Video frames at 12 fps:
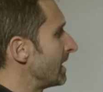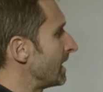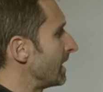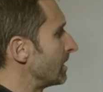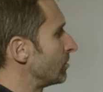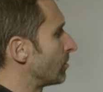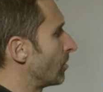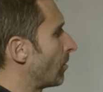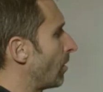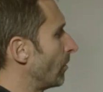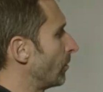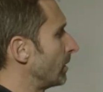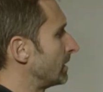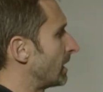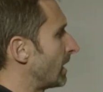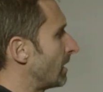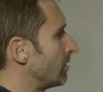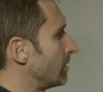And you can go all the way
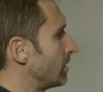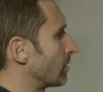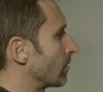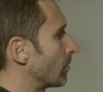down here.